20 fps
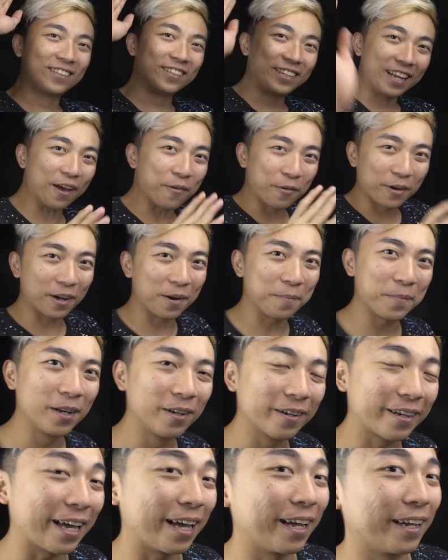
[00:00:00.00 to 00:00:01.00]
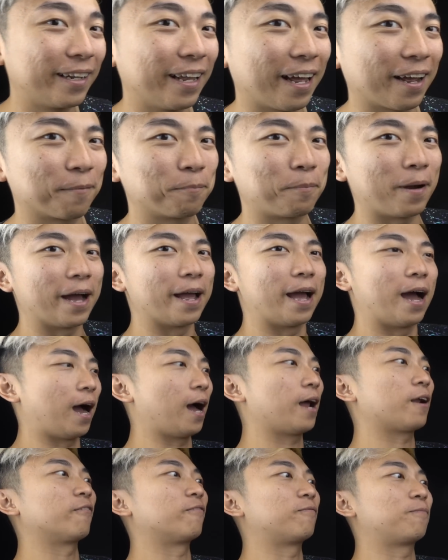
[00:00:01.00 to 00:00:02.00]
Today we're going to be looking at a deck by
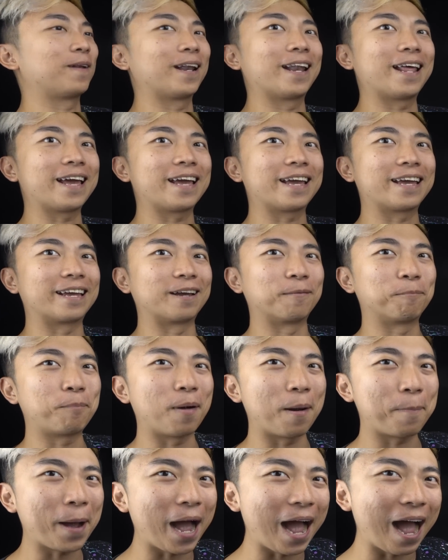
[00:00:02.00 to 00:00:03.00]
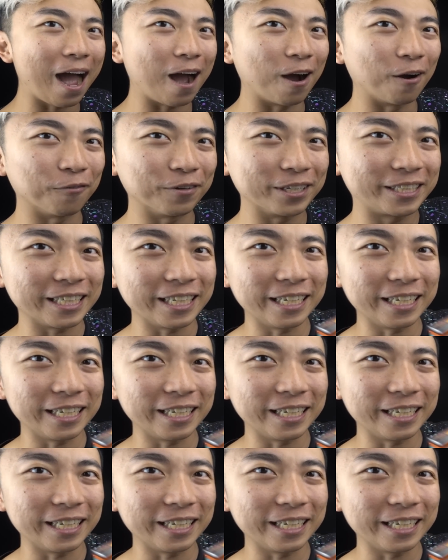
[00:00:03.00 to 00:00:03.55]
Out of Play, Pow, which